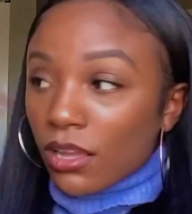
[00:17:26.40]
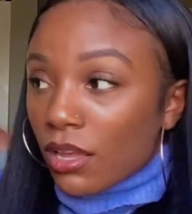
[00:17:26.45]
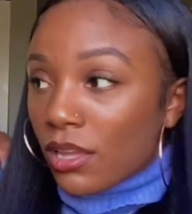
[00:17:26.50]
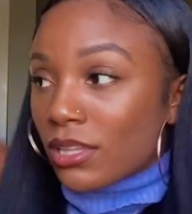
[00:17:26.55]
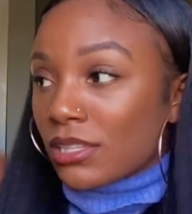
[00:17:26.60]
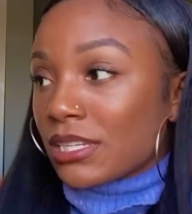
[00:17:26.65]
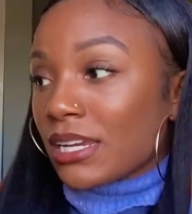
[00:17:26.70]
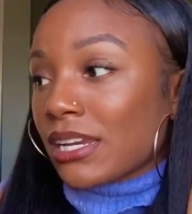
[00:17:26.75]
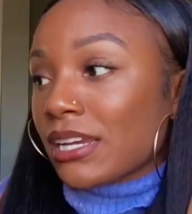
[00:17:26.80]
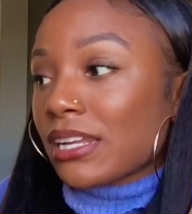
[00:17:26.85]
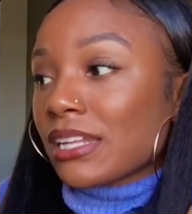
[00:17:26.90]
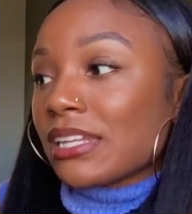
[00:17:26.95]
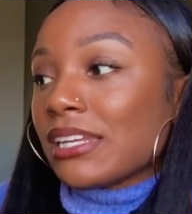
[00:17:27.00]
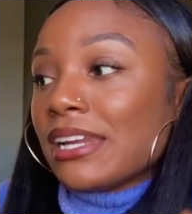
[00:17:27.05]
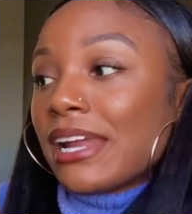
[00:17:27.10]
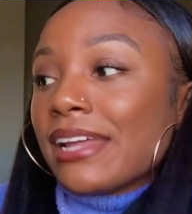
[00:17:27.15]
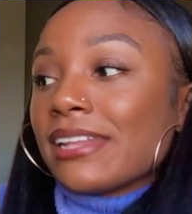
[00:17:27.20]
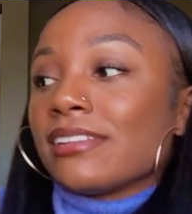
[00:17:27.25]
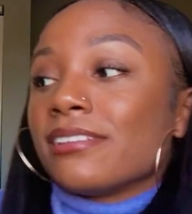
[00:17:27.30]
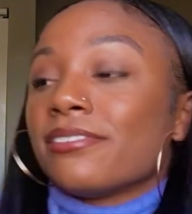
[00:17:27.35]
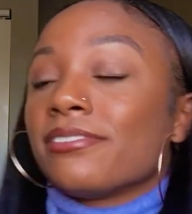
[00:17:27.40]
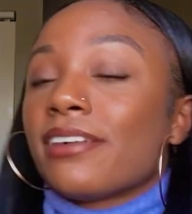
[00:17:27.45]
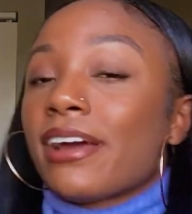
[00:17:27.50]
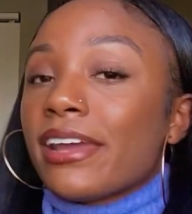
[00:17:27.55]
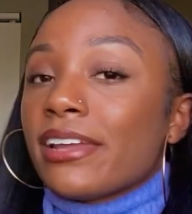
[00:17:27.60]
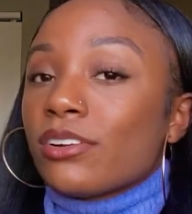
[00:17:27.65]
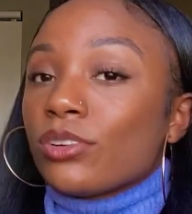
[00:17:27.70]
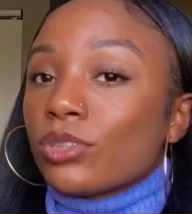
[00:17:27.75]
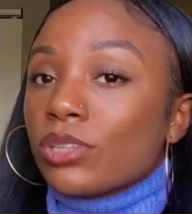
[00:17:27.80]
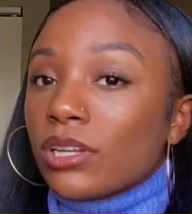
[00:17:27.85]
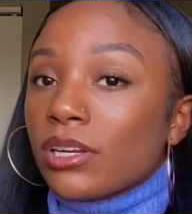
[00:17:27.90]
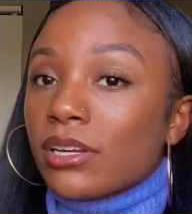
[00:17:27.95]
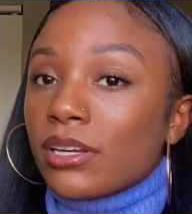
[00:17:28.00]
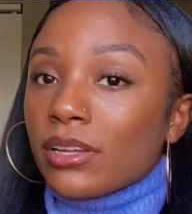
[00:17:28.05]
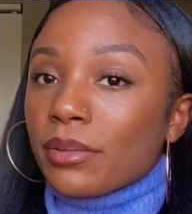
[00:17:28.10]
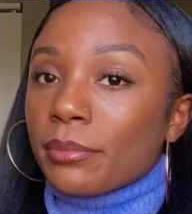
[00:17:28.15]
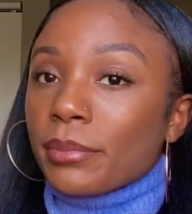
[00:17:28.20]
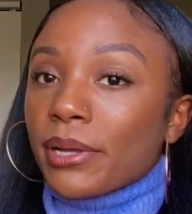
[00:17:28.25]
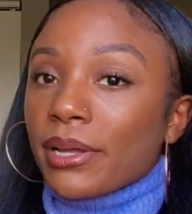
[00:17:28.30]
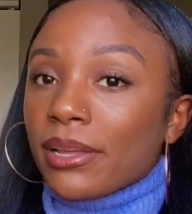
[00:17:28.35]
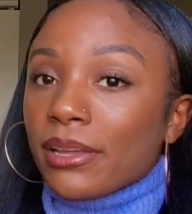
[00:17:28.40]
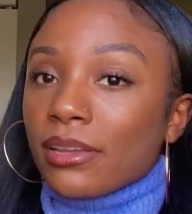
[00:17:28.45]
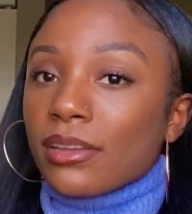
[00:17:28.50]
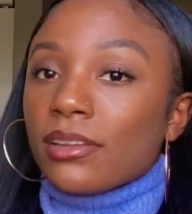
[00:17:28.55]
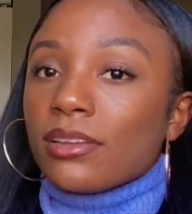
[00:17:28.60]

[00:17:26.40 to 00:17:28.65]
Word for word: Technically not the final look, but